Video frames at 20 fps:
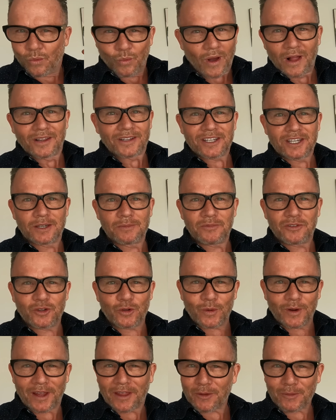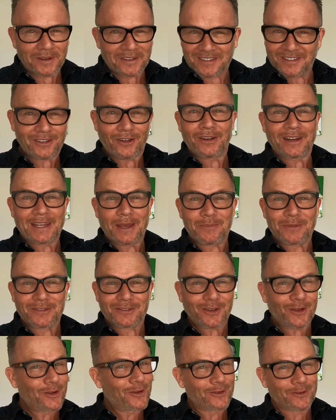Welcome to another exciting
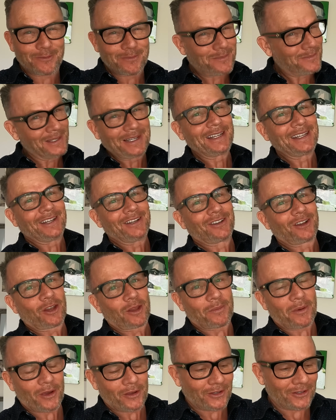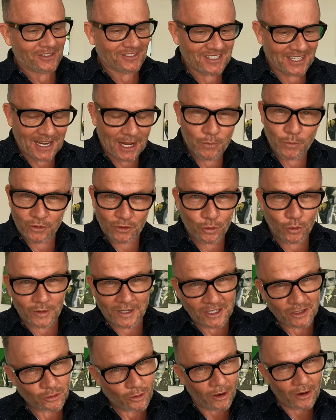episode of Million Dollar Bogan. Today we're
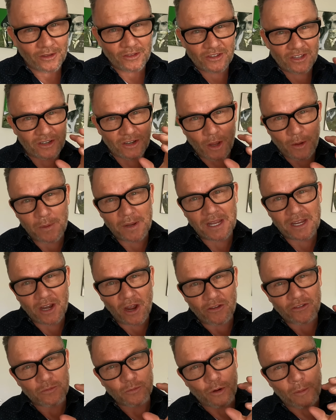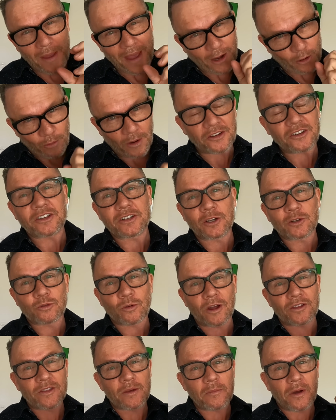talking drones, and nobody knows more about crashing a
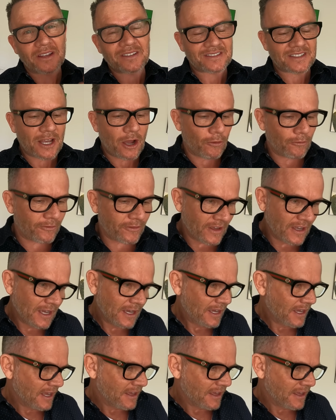drone than myself.